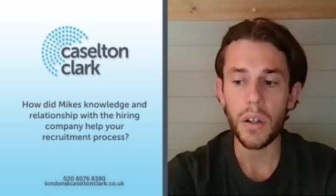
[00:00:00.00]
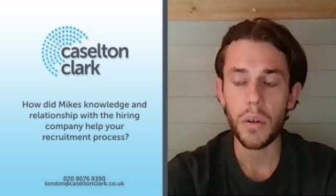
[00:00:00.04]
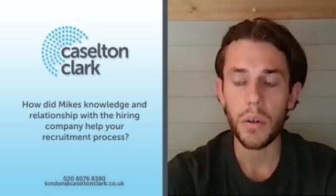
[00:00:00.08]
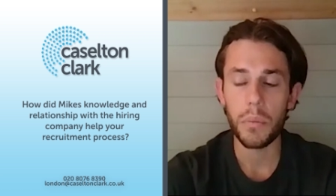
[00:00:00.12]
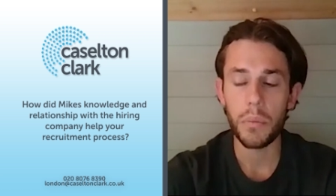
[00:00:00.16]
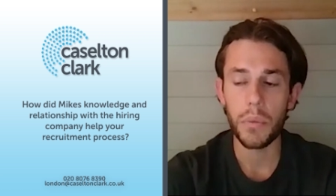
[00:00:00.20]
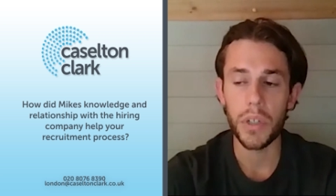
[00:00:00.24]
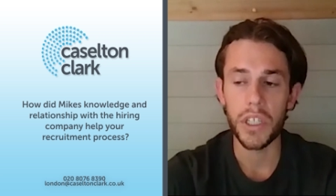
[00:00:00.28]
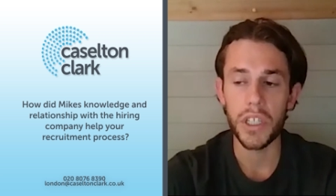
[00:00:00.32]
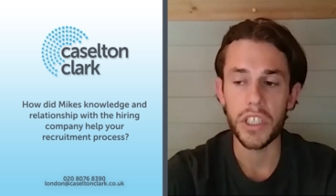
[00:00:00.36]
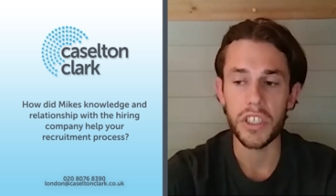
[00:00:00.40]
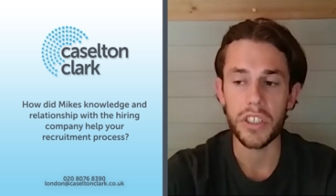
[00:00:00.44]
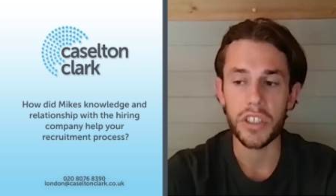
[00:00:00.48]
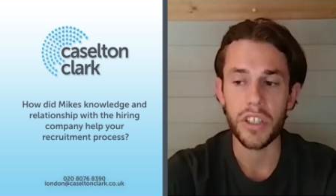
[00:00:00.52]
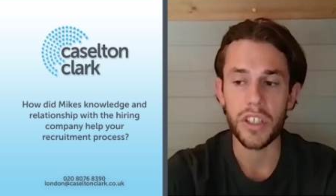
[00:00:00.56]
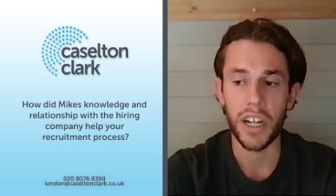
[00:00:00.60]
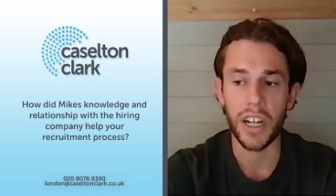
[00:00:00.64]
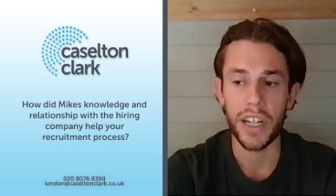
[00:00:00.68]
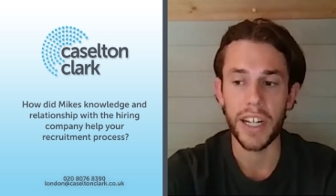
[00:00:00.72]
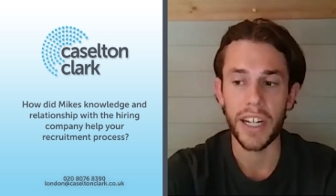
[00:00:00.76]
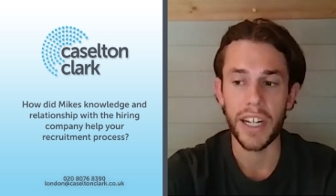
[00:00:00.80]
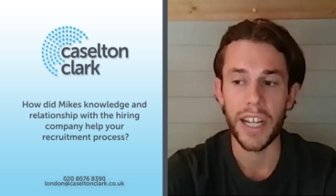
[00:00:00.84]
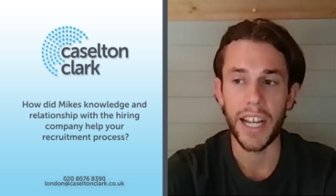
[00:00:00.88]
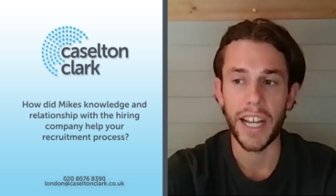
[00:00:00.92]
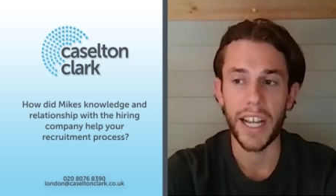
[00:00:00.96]
which
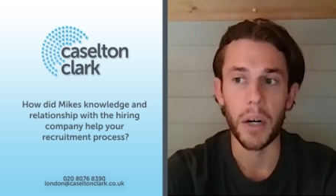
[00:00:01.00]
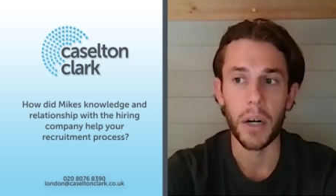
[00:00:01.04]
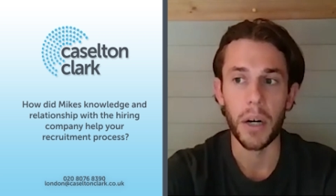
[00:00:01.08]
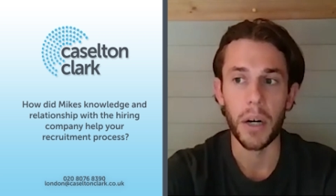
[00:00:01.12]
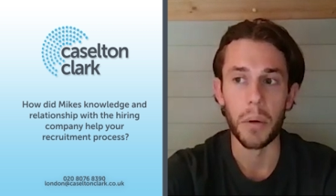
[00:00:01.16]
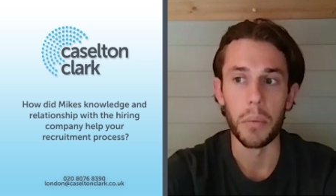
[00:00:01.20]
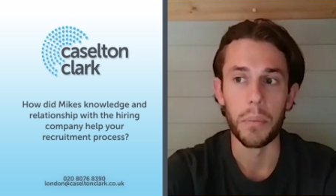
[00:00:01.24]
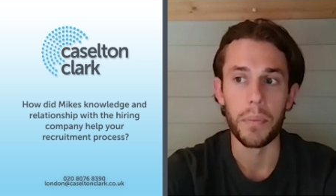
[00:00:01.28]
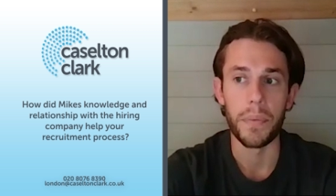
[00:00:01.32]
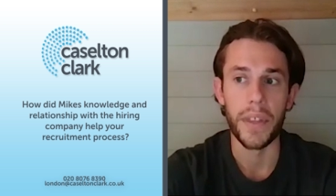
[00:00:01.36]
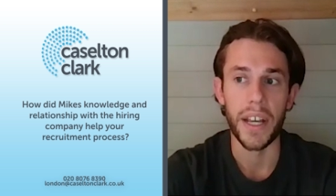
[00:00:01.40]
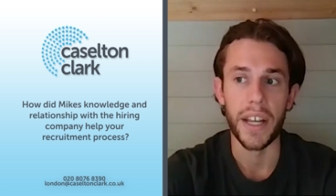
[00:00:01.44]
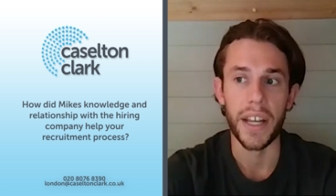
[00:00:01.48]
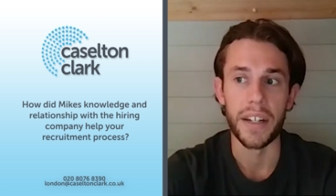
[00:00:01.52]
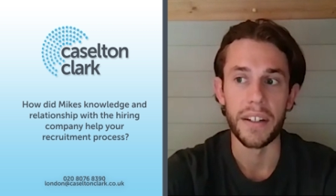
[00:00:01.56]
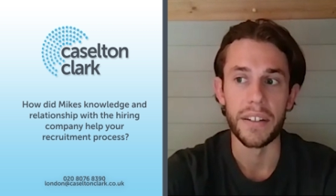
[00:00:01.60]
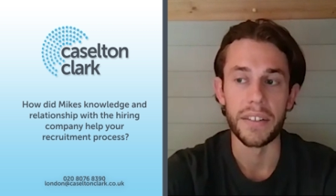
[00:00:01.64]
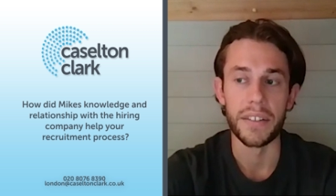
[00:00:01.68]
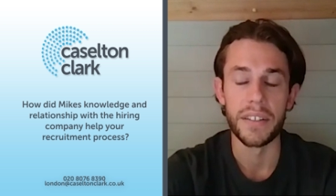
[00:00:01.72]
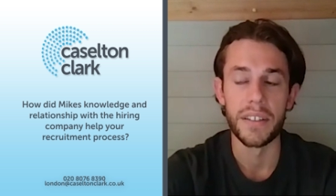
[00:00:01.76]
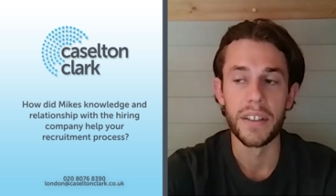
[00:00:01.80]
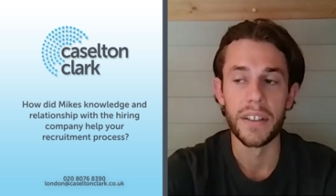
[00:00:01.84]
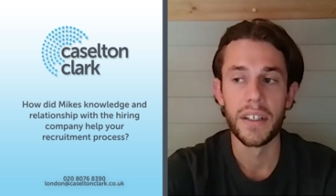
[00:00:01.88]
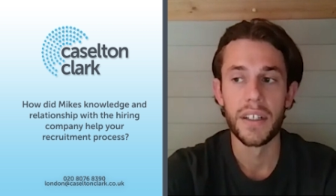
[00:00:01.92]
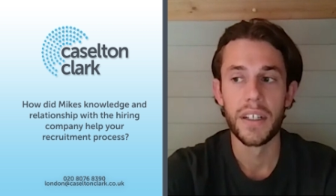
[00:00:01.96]
kind of helped
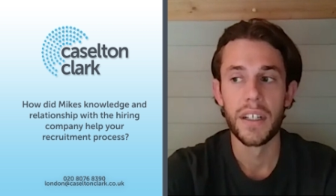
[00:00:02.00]
then,